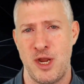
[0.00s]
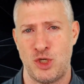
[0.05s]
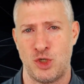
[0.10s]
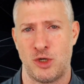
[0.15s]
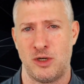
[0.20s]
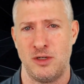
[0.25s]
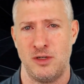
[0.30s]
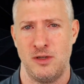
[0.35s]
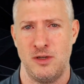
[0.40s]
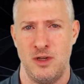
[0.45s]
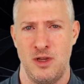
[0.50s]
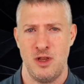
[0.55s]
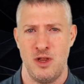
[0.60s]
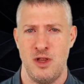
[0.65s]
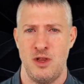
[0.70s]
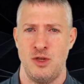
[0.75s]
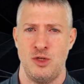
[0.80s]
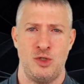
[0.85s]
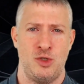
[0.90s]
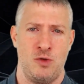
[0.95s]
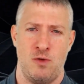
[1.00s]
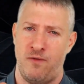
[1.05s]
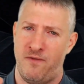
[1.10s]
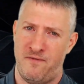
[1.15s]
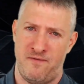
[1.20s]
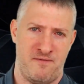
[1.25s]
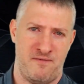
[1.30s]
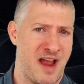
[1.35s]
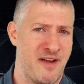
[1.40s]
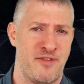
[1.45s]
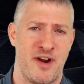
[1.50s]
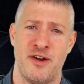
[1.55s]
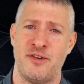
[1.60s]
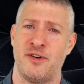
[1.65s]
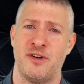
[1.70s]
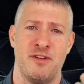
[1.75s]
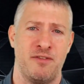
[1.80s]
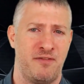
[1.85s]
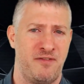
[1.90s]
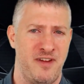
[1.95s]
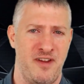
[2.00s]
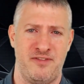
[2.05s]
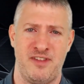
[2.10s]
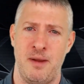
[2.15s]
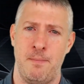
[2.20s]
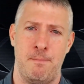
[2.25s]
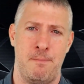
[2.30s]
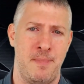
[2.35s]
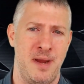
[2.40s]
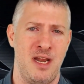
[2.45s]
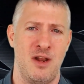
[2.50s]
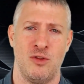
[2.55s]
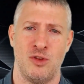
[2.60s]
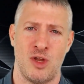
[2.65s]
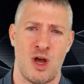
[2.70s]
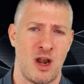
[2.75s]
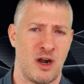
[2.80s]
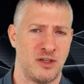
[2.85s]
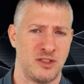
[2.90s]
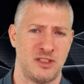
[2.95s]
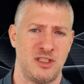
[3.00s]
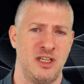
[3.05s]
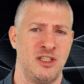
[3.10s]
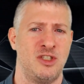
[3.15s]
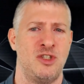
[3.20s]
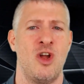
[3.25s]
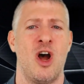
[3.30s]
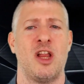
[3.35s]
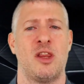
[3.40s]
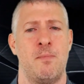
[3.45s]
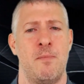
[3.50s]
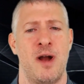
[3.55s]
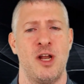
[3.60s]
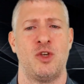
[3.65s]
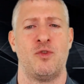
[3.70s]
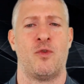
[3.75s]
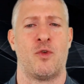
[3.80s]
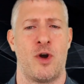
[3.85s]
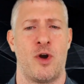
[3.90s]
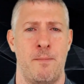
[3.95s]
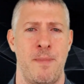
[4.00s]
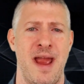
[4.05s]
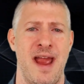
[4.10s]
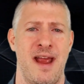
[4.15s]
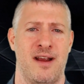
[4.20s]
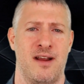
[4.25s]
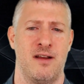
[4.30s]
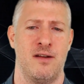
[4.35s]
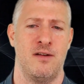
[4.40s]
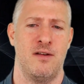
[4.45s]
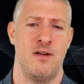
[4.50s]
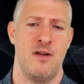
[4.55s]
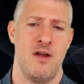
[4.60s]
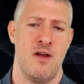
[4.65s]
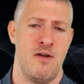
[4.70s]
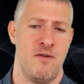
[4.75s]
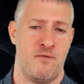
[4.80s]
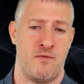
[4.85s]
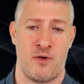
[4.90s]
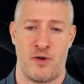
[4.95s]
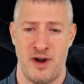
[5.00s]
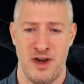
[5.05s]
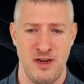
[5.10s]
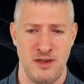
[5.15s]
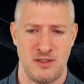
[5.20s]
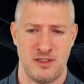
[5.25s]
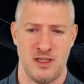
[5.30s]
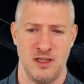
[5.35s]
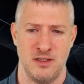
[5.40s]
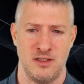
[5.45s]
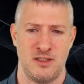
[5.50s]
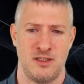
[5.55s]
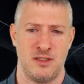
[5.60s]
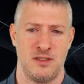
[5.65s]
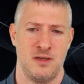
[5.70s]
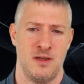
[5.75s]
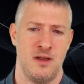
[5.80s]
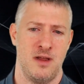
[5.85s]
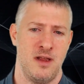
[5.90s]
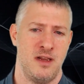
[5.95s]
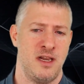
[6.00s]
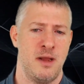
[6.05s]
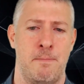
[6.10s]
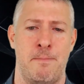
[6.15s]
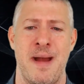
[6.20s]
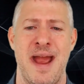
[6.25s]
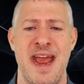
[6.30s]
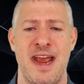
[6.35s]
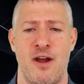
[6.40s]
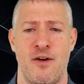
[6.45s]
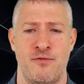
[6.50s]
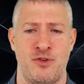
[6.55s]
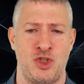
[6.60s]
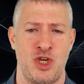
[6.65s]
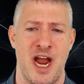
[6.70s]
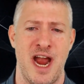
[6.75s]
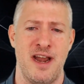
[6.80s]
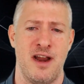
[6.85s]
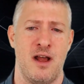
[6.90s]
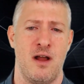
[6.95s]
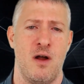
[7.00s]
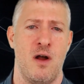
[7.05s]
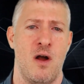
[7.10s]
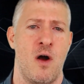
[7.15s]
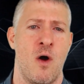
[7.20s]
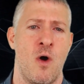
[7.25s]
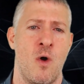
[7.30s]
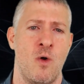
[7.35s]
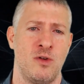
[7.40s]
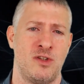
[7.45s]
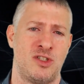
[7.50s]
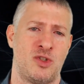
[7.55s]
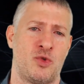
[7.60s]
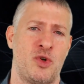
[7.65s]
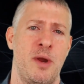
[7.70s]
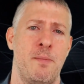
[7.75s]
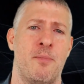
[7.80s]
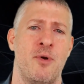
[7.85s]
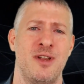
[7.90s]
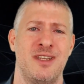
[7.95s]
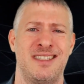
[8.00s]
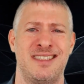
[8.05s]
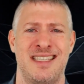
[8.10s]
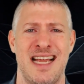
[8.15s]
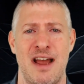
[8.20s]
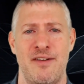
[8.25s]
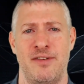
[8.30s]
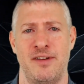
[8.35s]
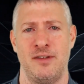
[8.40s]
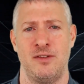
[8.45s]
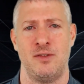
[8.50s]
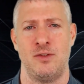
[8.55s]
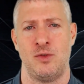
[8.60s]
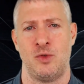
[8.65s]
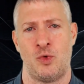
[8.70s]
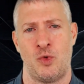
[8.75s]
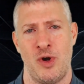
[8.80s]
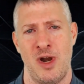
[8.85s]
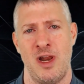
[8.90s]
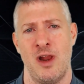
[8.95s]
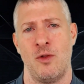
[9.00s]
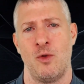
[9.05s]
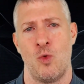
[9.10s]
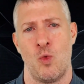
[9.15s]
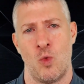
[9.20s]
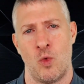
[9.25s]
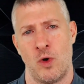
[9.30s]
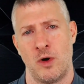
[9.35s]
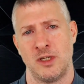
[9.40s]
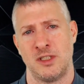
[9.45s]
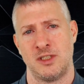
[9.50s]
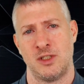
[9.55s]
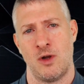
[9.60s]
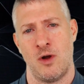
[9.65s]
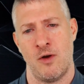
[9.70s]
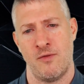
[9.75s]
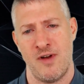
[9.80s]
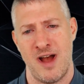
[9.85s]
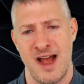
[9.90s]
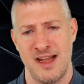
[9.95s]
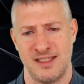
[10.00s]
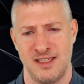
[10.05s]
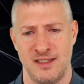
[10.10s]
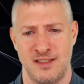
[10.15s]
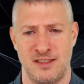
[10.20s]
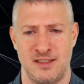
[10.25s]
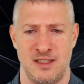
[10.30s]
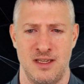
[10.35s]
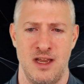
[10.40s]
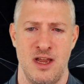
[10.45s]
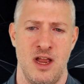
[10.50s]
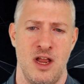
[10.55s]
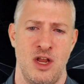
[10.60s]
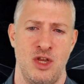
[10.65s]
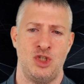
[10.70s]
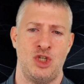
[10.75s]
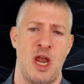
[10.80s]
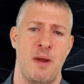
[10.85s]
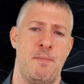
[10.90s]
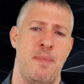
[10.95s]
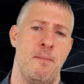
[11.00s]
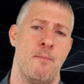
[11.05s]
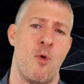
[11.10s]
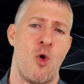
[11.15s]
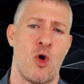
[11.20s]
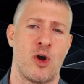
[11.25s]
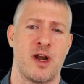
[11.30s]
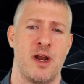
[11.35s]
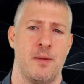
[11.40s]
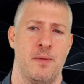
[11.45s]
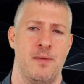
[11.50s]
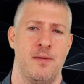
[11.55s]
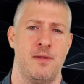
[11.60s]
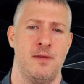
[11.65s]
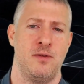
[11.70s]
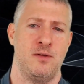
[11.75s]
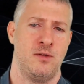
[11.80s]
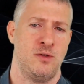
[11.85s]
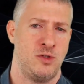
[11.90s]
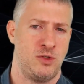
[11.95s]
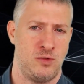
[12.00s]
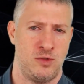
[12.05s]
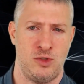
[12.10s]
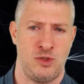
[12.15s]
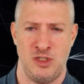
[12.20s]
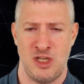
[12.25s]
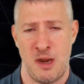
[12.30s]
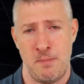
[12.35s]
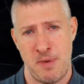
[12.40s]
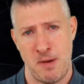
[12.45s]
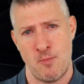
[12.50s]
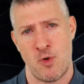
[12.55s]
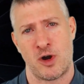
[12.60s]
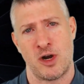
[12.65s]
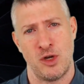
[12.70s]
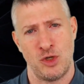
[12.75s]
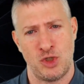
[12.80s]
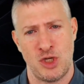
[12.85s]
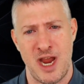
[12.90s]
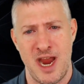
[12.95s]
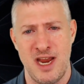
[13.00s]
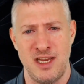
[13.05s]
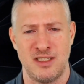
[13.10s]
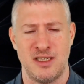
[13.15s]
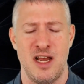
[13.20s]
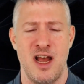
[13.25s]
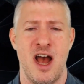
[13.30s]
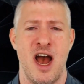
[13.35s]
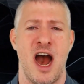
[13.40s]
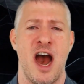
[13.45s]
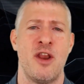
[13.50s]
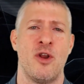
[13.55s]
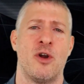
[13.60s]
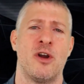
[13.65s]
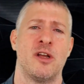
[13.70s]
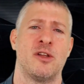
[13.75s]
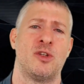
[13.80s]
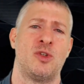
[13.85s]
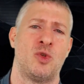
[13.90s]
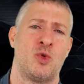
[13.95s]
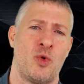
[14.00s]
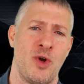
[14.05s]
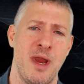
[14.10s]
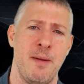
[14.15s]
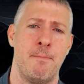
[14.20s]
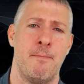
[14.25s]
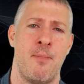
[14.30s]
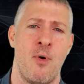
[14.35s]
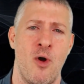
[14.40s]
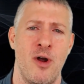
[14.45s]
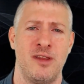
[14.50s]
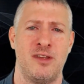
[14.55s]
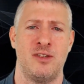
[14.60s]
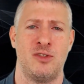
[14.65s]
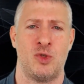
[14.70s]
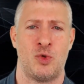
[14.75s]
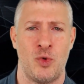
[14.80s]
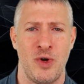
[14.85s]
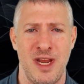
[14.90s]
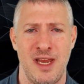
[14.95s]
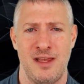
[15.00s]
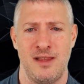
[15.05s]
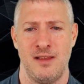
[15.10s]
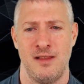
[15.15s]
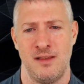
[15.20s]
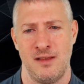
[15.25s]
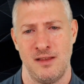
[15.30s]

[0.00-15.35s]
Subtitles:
picture, $550 billion is not much for a bank. For instance, the Bank of China holds 3.7 trillion worth of assets. JP Morgan Chase, another $3.3